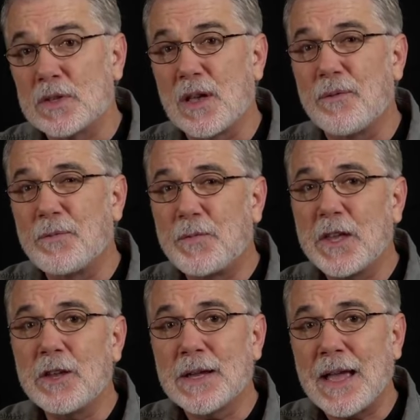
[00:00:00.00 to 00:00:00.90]
was
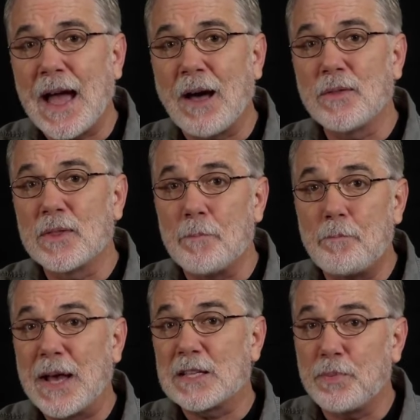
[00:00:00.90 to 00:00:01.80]
figuring out the
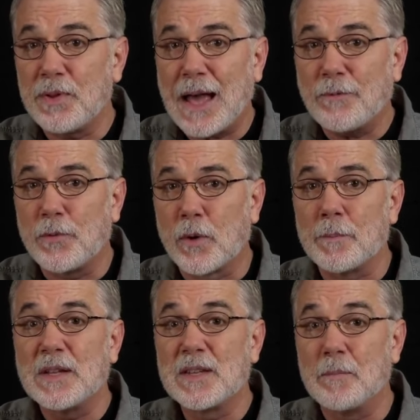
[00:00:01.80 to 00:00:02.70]
best
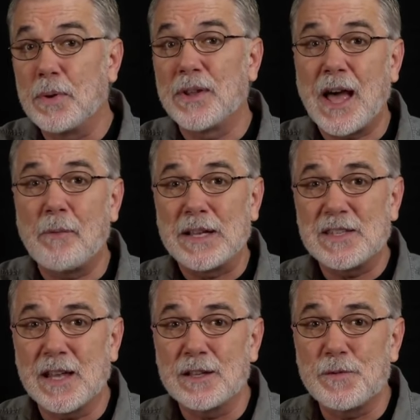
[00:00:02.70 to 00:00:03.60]
platform to build out my
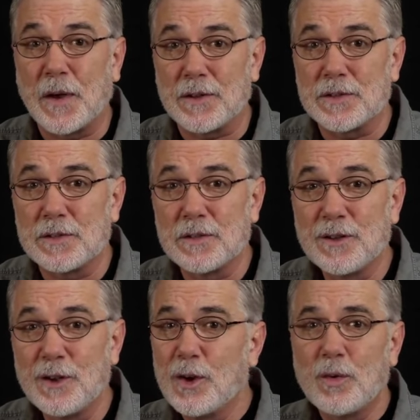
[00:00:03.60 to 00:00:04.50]
sales funnels.
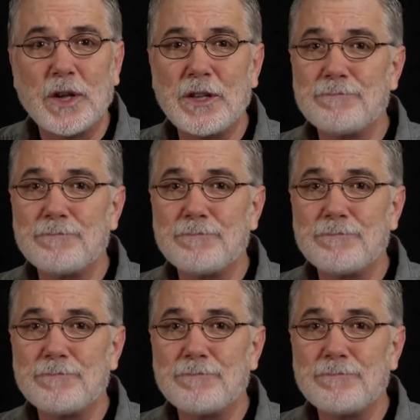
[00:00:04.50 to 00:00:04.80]
When